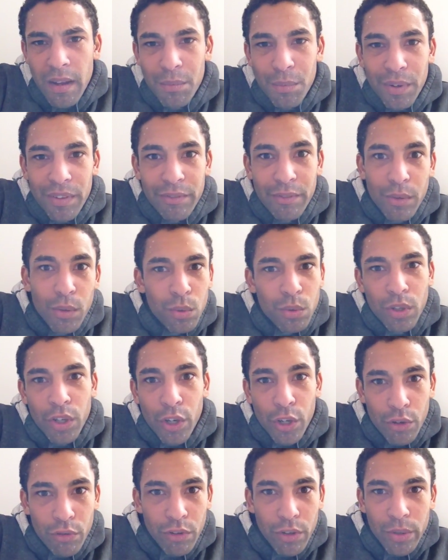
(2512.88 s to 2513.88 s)
with all the
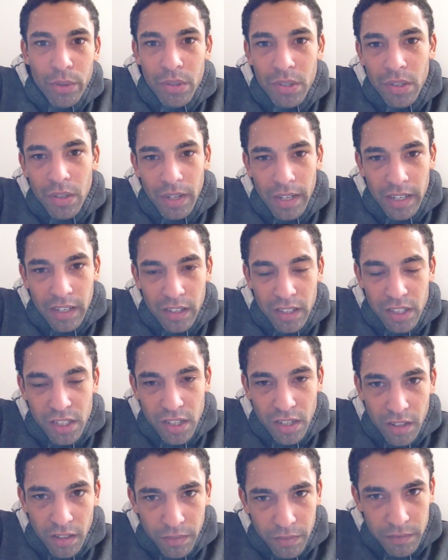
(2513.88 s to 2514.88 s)
gurus and all that kind of
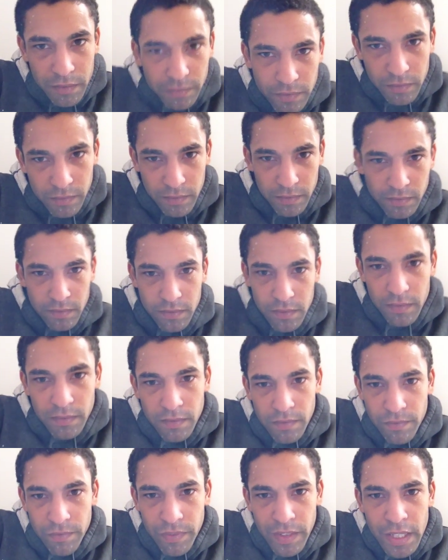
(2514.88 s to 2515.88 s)
stuff.
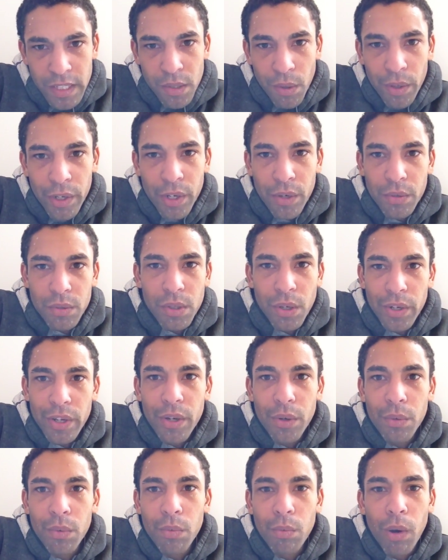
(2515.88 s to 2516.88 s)
So I
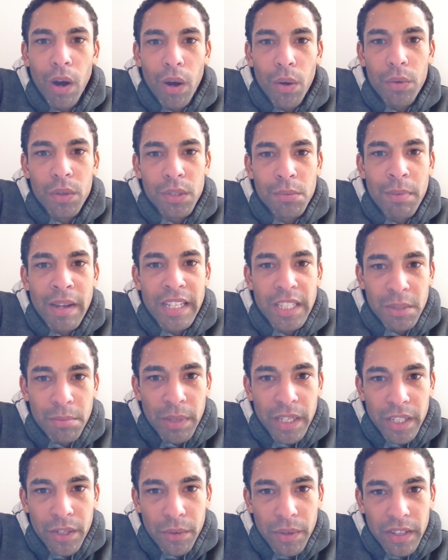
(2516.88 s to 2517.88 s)
knew what I was meant to
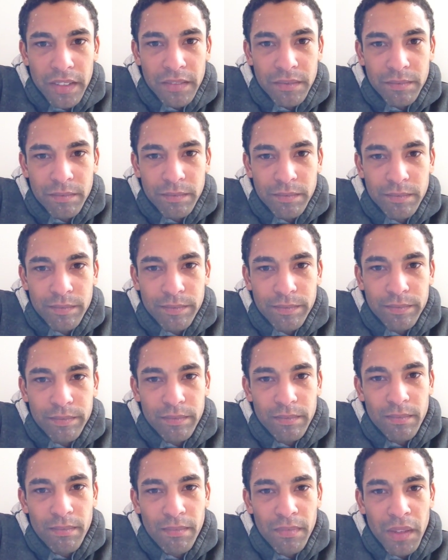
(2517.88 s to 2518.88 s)
be doing,
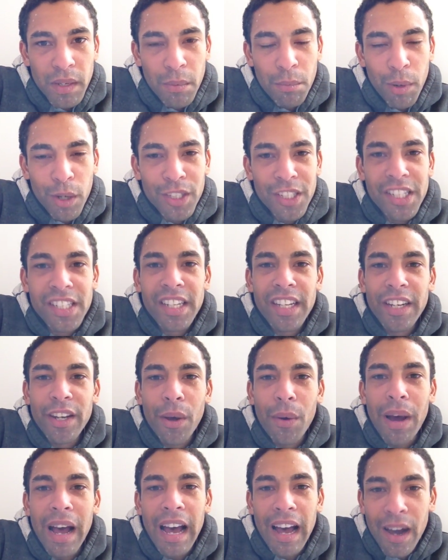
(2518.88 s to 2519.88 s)
but I just didn't
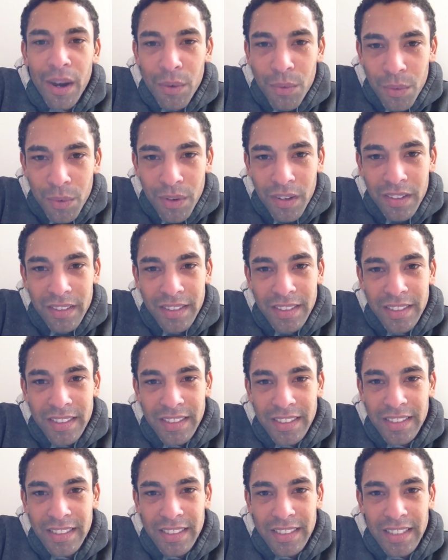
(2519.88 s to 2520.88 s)
know how
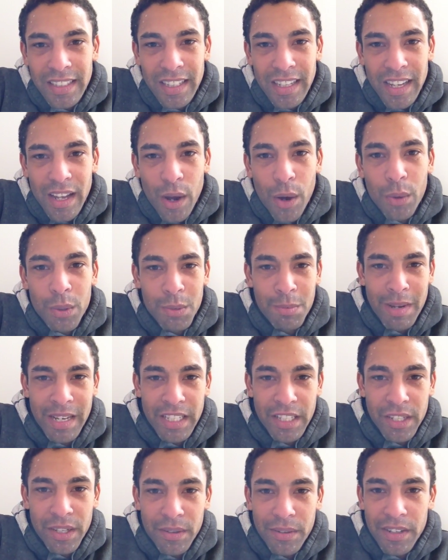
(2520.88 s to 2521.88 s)
I was meant
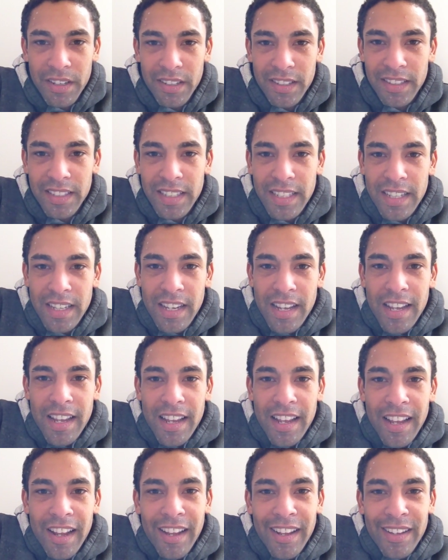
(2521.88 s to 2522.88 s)
to do it.
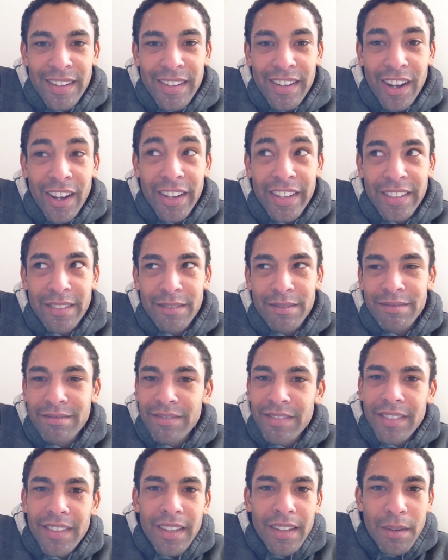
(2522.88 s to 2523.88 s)
Like
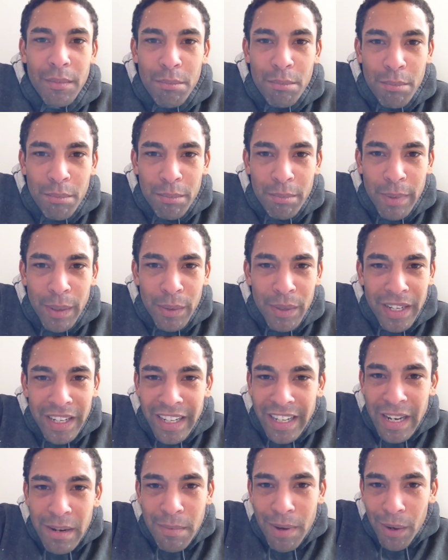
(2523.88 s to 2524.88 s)
building
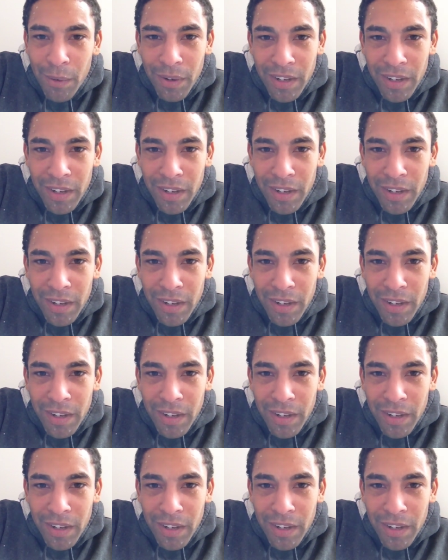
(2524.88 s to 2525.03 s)
an email